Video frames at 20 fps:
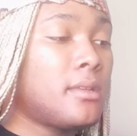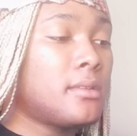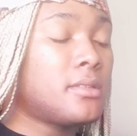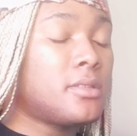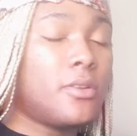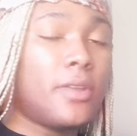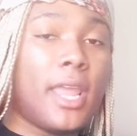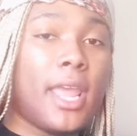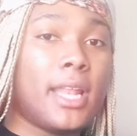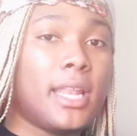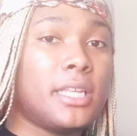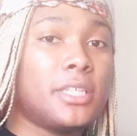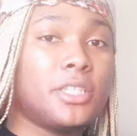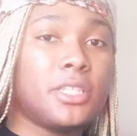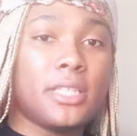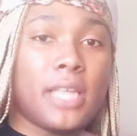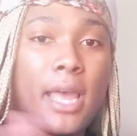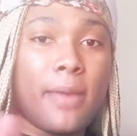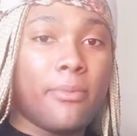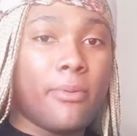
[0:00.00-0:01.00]
So yeah, let's
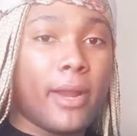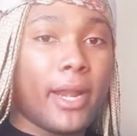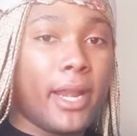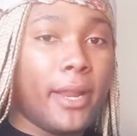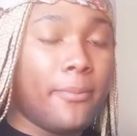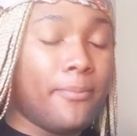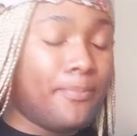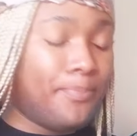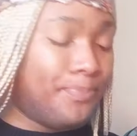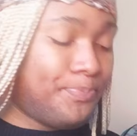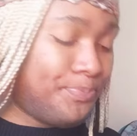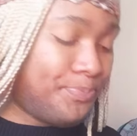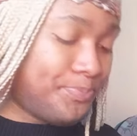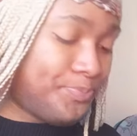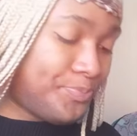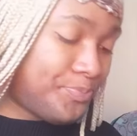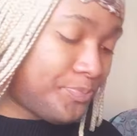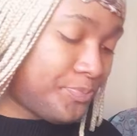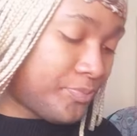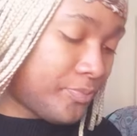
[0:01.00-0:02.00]
just hop right in.
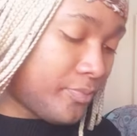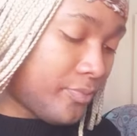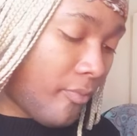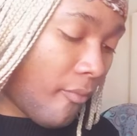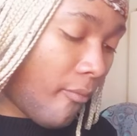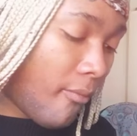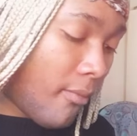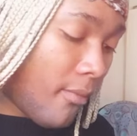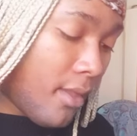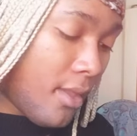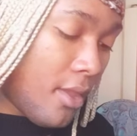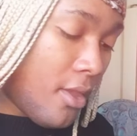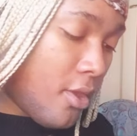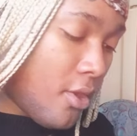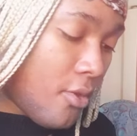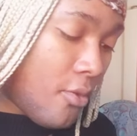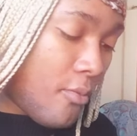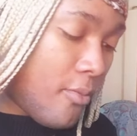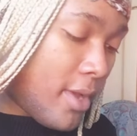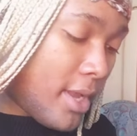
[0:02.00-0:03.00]

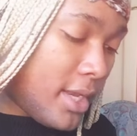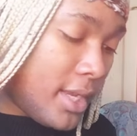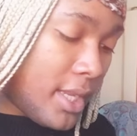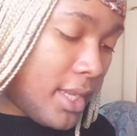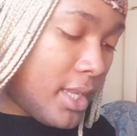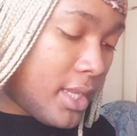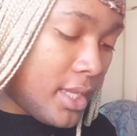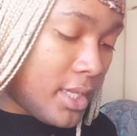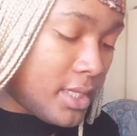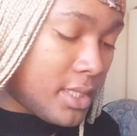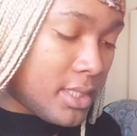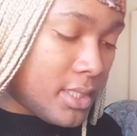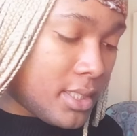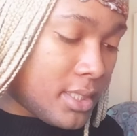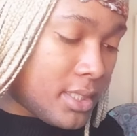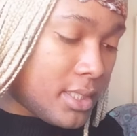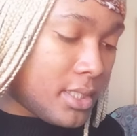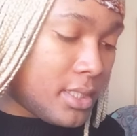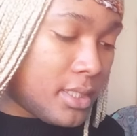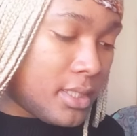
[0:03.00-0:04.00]
What
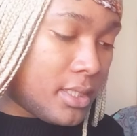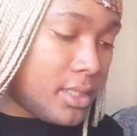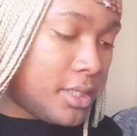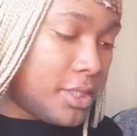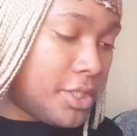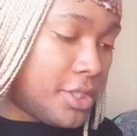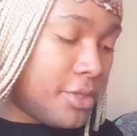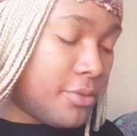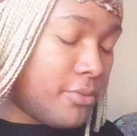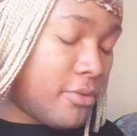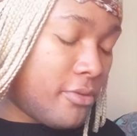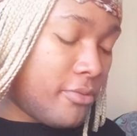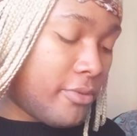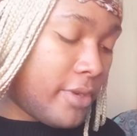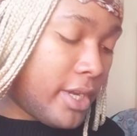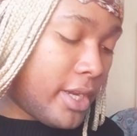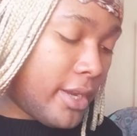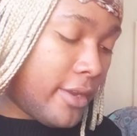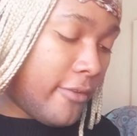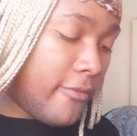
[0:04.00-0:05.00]
is the general
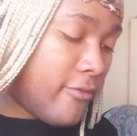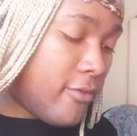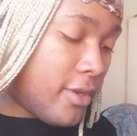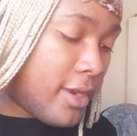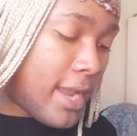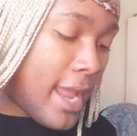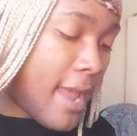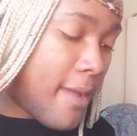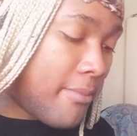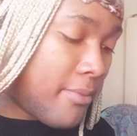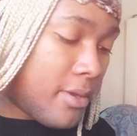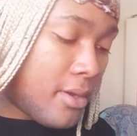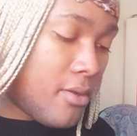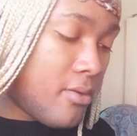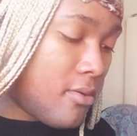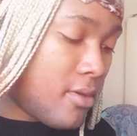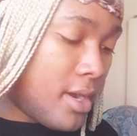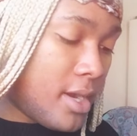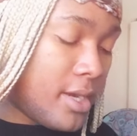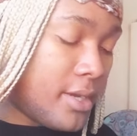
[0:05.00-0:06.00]
reading for
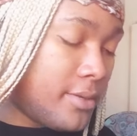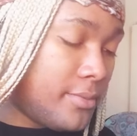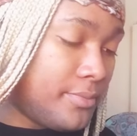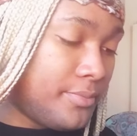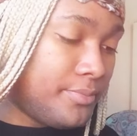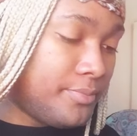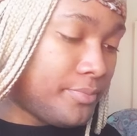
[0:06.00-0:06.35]
Capricorn?